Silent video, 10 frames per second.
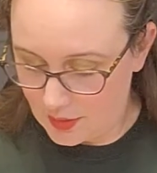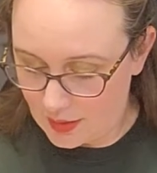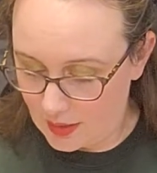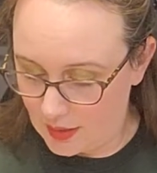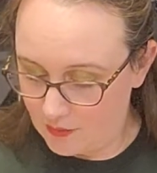
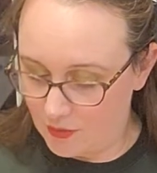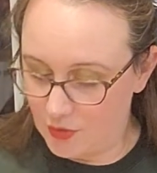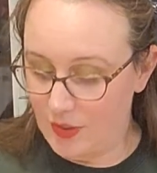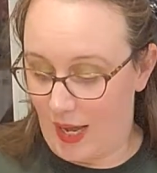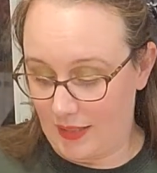if your
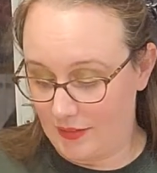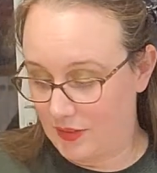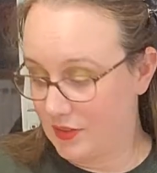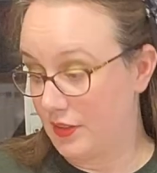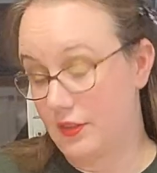knots
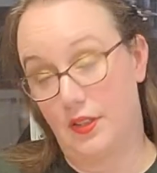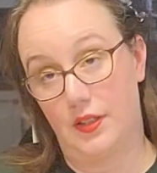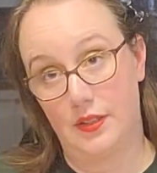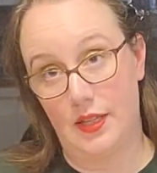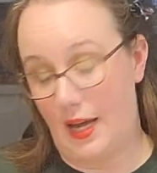start to
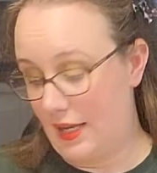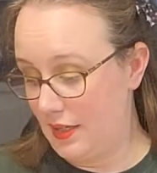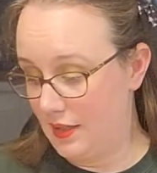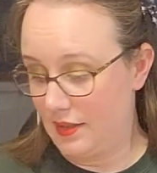untie,